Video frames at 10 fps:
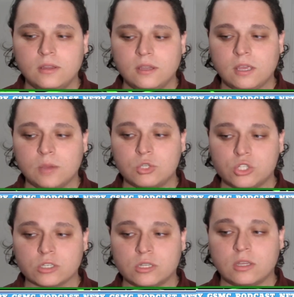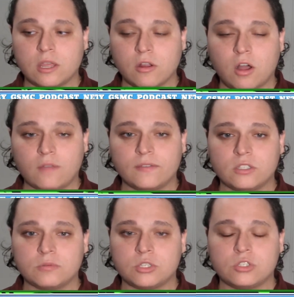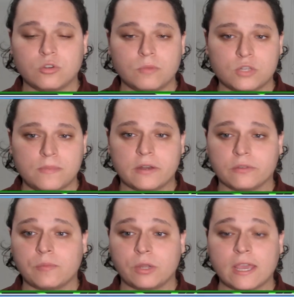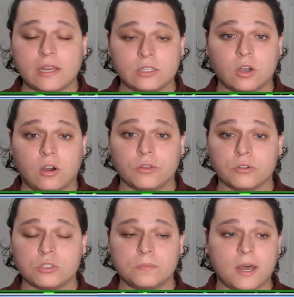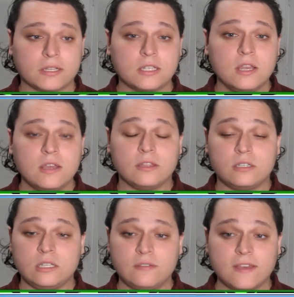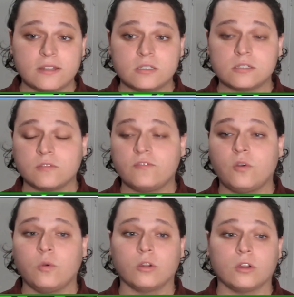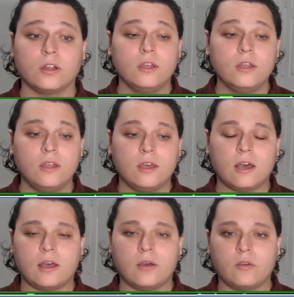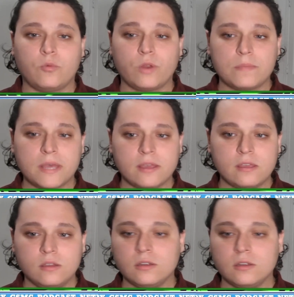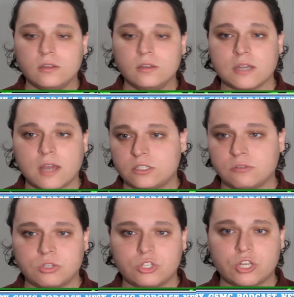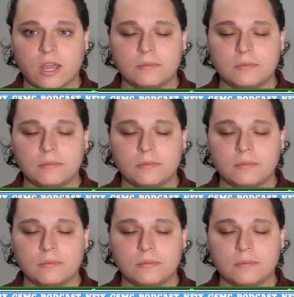it was just their offense was so much better. They were getting to all their spots. The defense for uh, Winnipeg did not do its job.